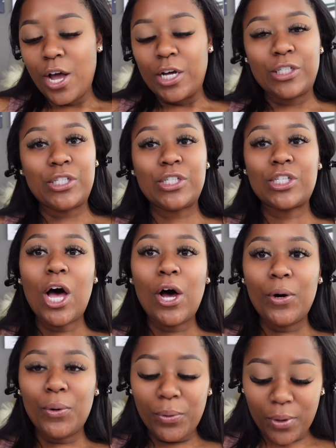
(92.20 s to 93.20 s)

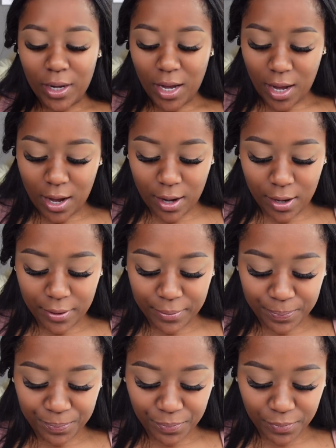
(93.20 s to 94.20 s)
So
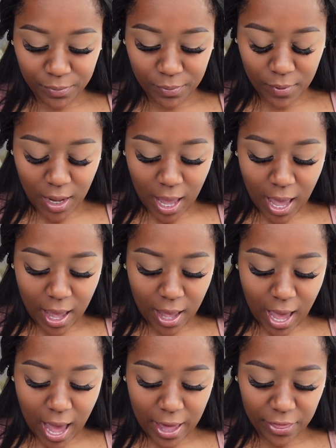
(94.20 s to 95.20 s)
um,
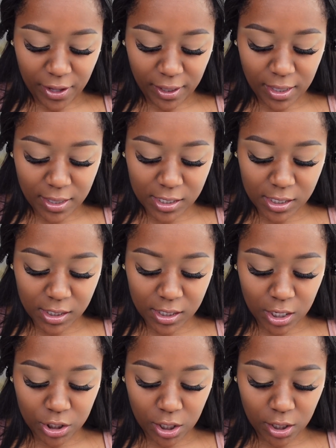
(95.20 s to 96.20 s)
I think that this is
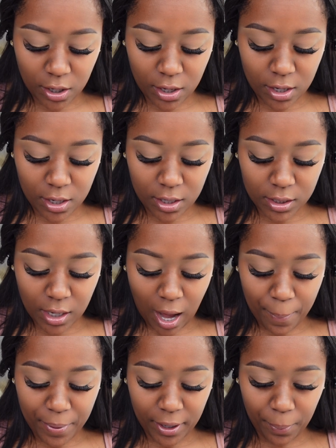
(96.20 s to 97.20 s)
such a good
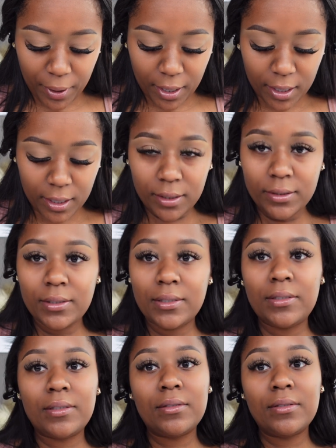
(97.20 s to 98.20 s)
topic
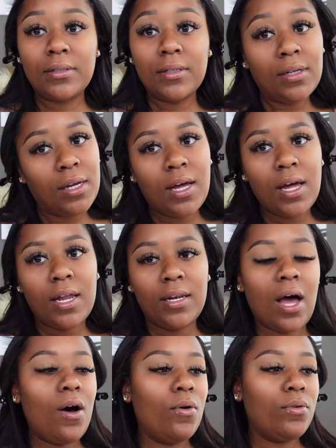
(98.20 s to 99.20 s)
because
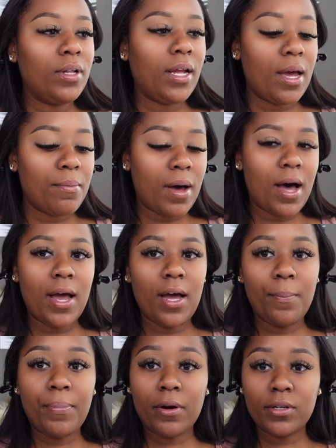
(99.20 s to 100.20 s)
not only am I
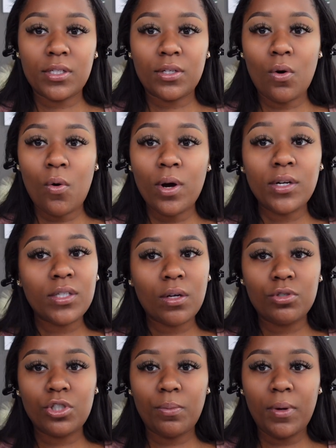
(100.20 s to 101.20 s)
a person on
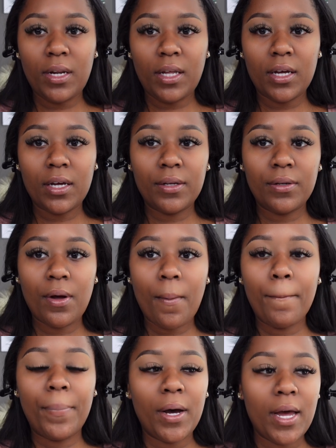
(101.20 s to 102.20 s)
social media,
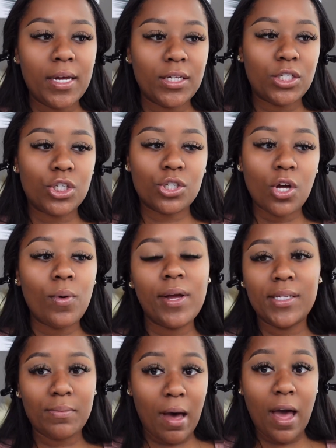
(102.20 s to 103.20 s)
but so
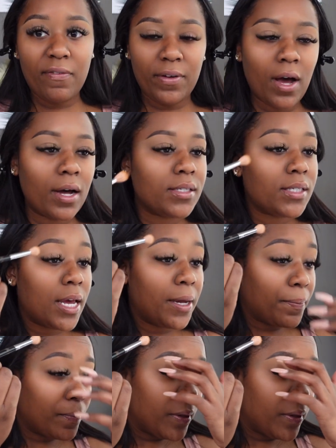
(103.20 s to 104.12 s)
is my fiance.